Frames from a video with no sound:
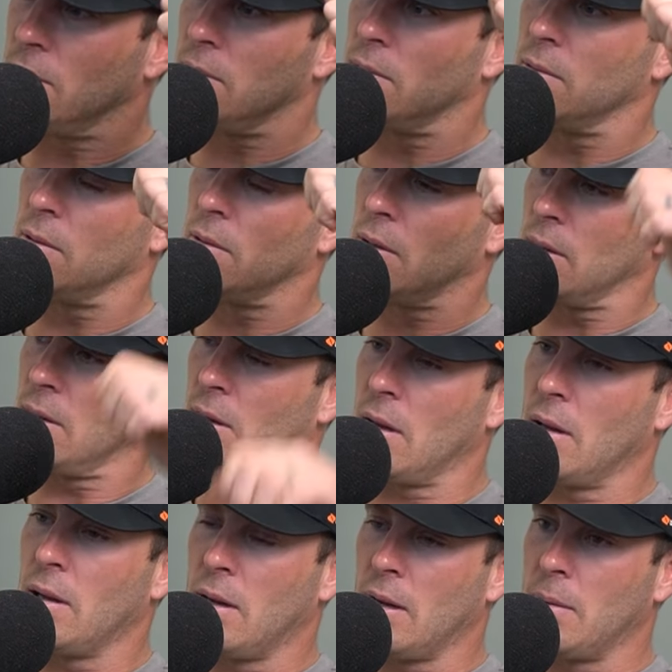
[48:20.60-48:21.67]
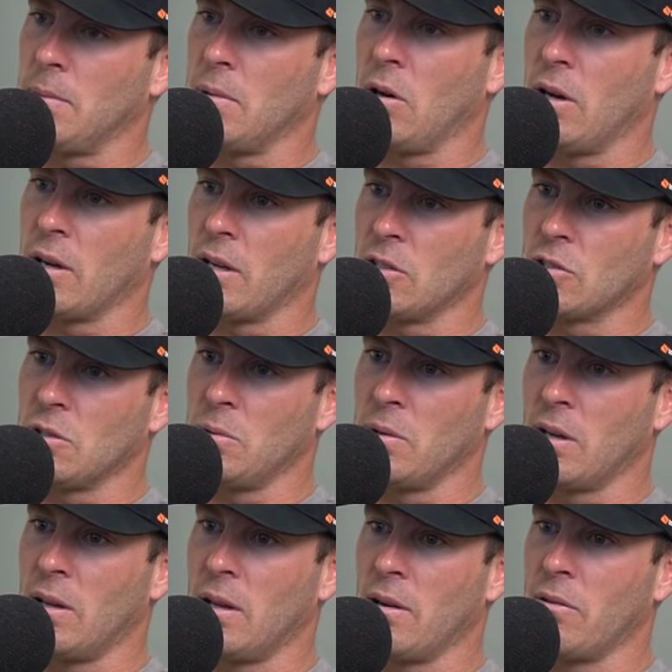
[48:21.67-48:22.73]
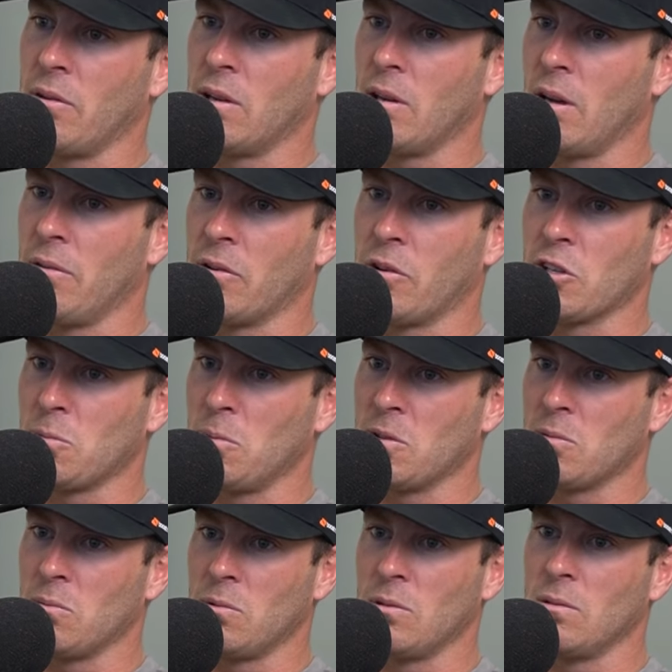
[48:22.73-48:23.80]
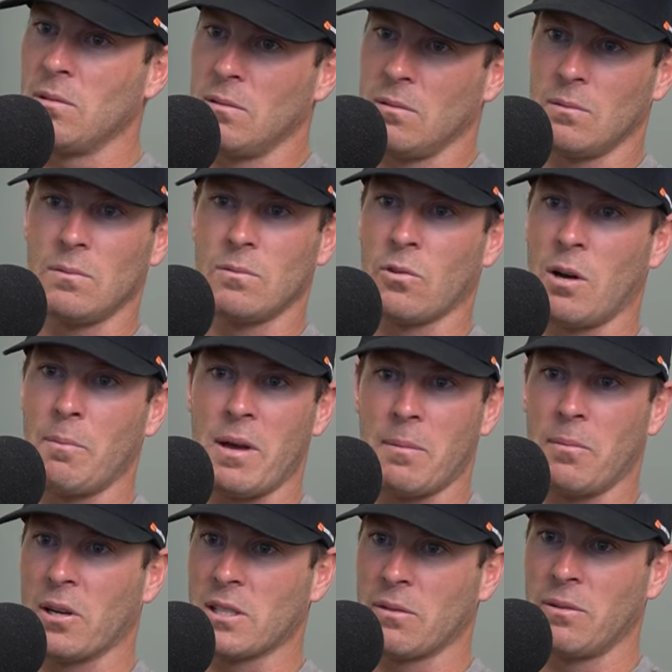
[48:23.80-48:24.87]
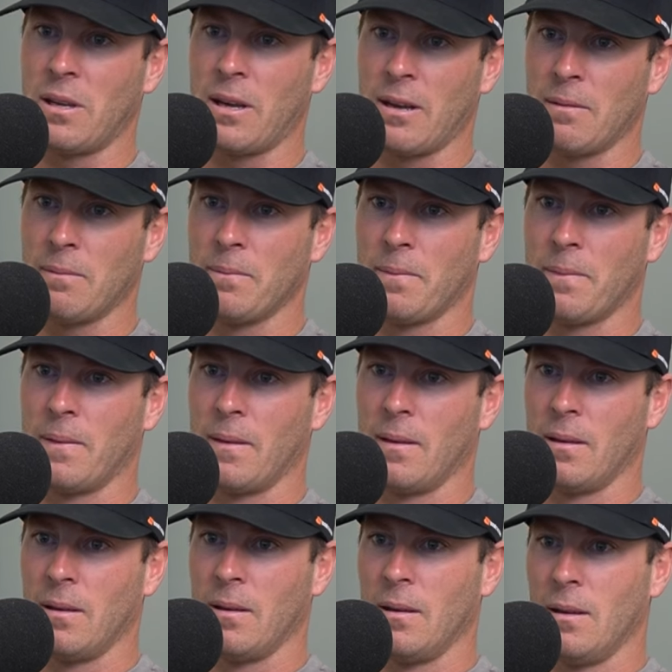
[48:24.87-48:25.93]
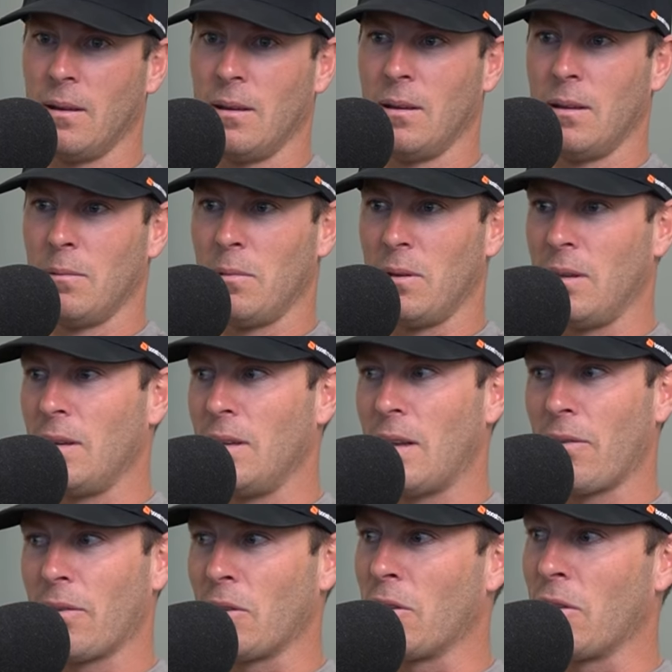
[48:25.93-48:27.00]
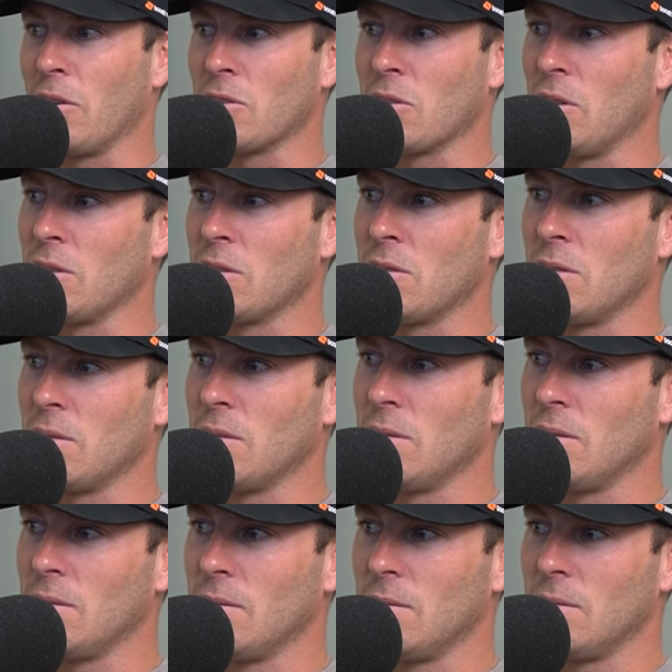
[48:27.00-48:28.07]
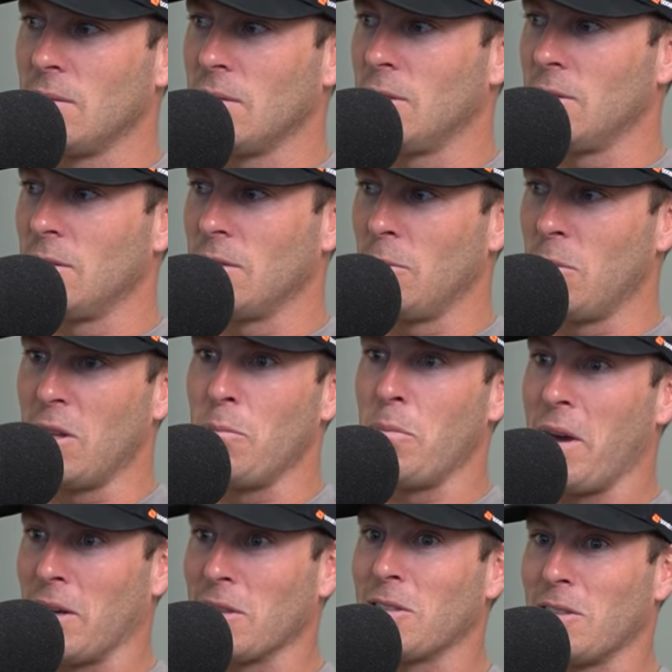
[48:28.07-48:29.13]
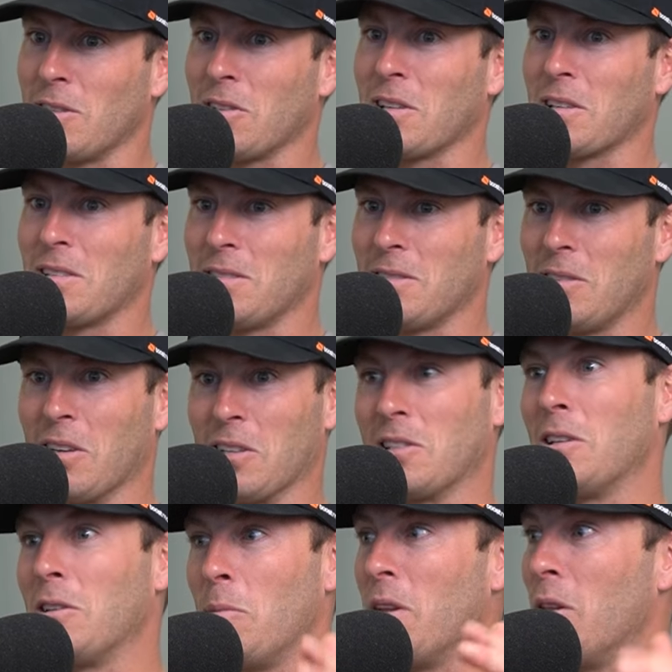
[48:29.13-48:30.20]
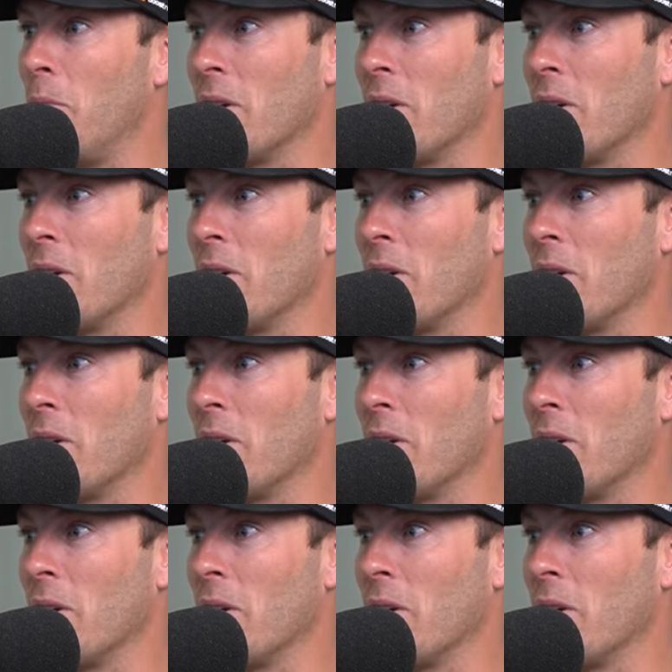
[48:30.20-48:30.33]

the high country. We go there over Christmas and we ride mountain bikes every day. But yeah, nothing like those guys. To be the best, it's like I said, to be the